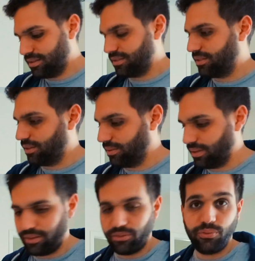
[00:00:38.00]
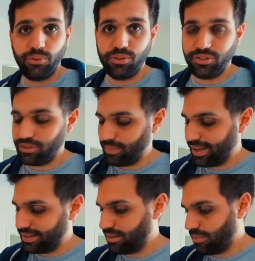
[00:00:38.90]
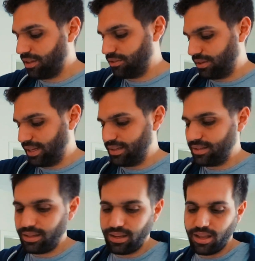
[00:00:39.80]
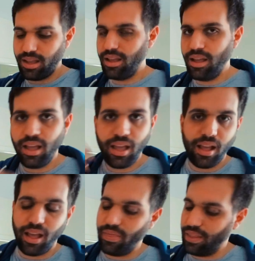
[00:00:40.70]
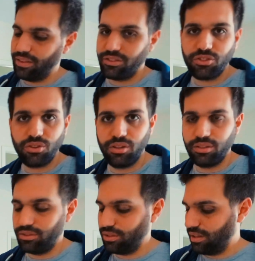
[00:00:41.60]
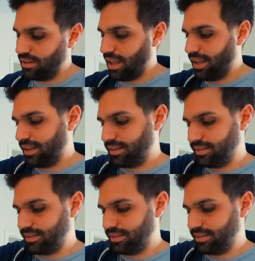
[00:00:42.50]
So let's first make something to eat and then start into the day.